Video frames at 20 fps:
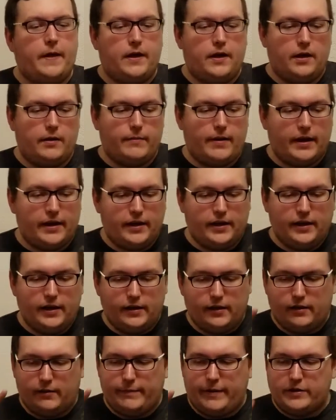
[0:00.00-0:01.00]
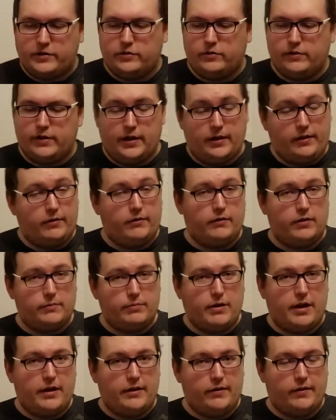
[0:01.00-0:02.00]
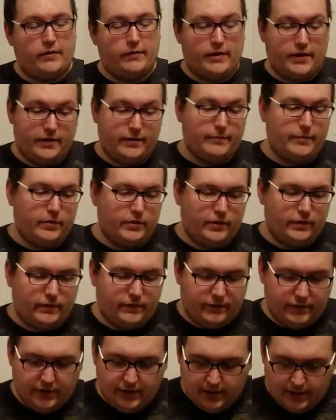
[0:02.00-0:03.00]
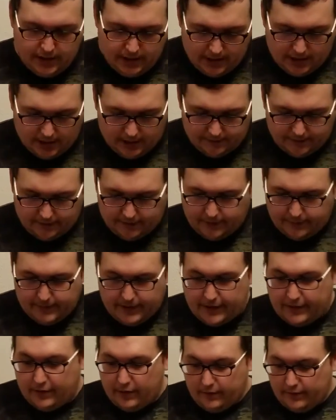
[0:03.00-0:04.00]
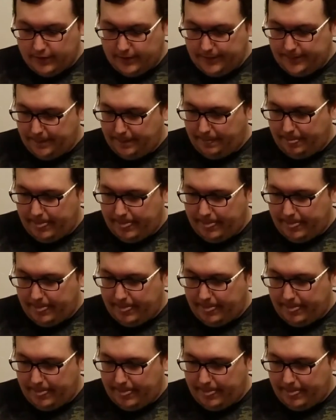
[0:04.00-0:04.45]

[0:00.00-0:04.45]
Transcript: I did get a special Kickstarter price, so that's a bonus, obviously, but that's over.